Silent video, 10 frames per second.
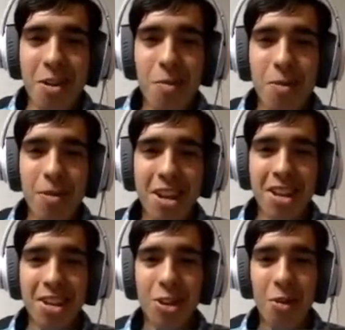you did
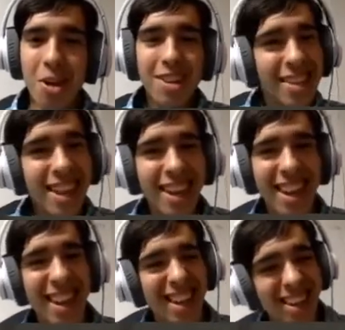enjoy it.
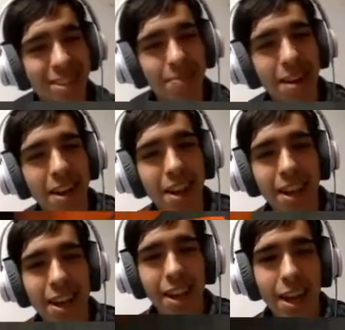It has been a...
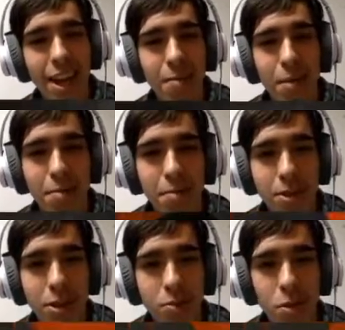I probably
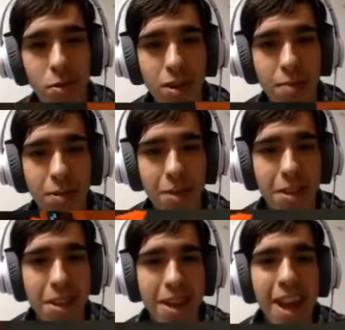just broke something.
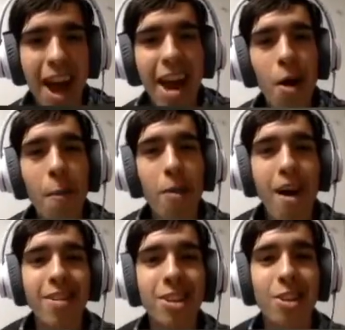I hope you
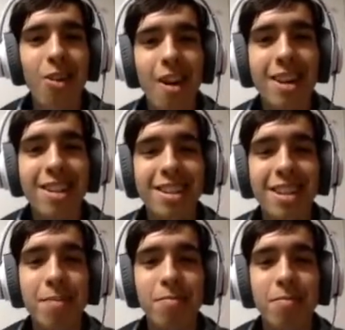have enjoyed it.
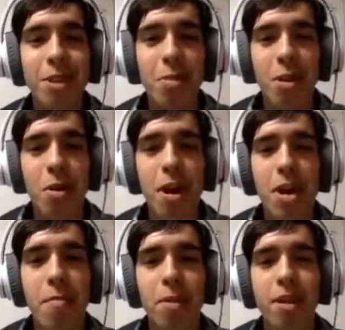Yep, there we go. I
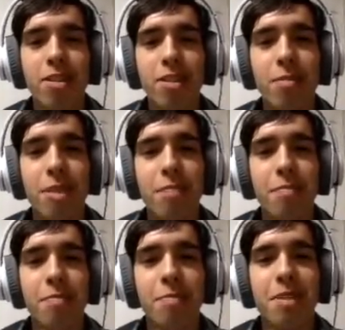am breaking something.
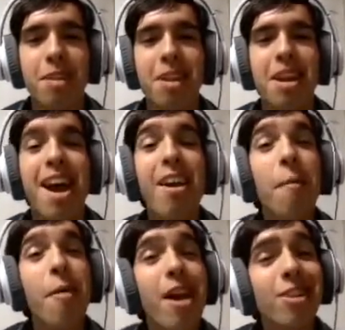I hope
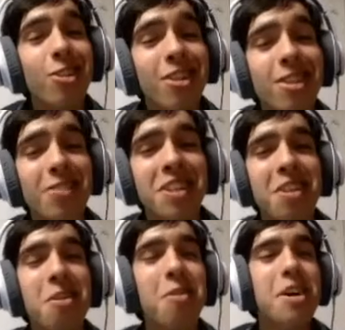you had enjoyed this
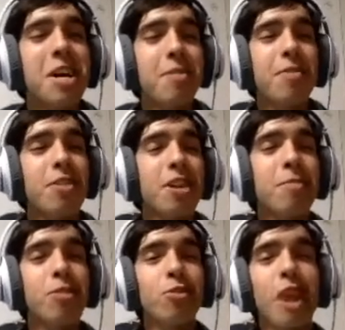video. If you did,
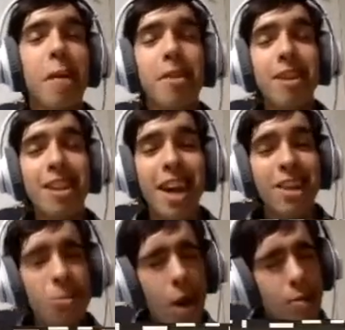please do comment, like, and
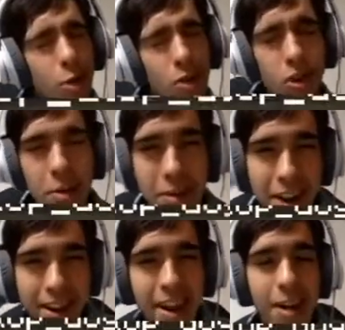subscribe to join the Jailbird
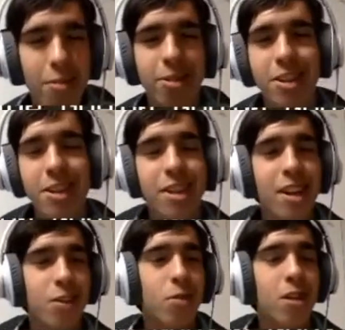Den, and I will see you in the
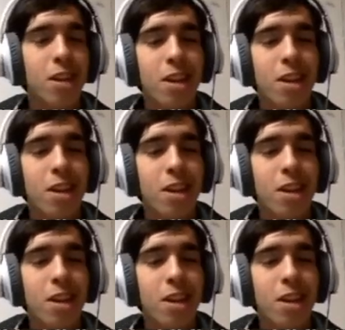next one.